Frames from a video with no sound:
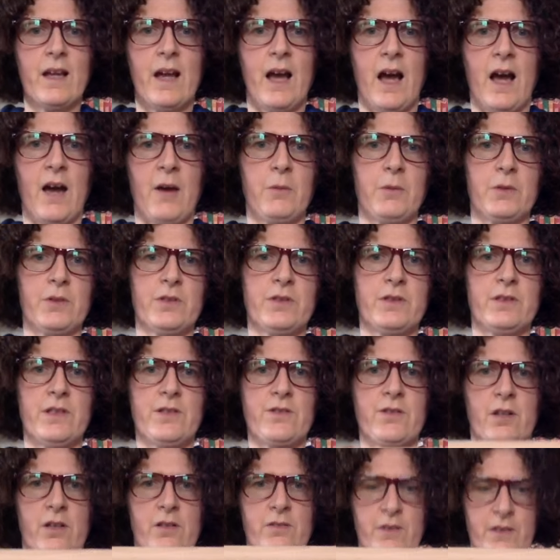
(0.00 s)
I will
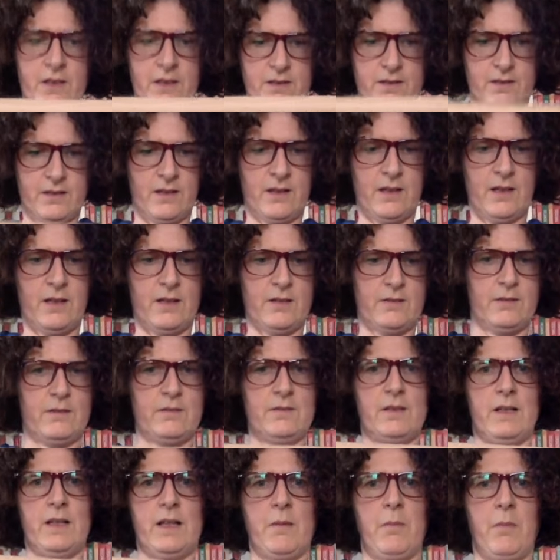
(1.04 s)
stitch on this a
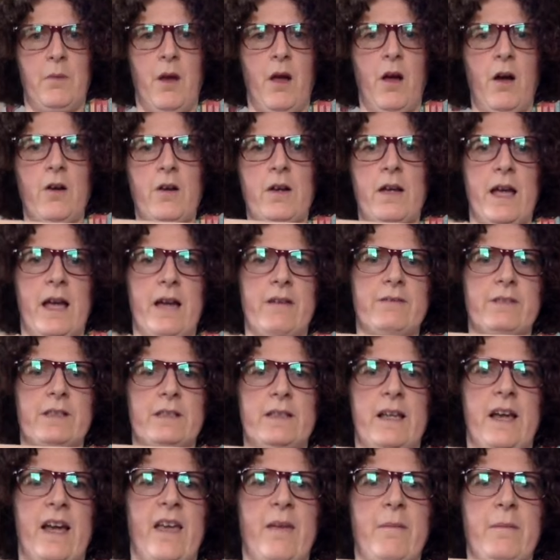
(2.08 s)
block every
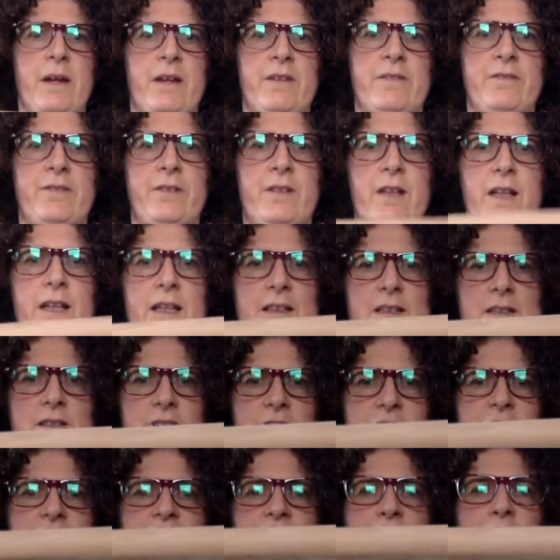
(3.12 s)
time I feel like
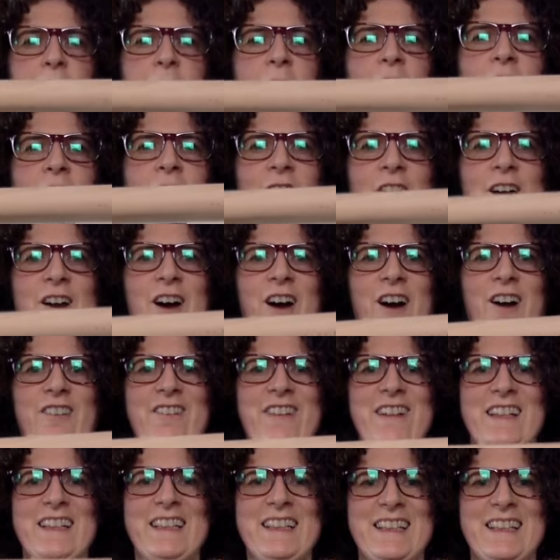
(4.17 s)
stitching a block of it.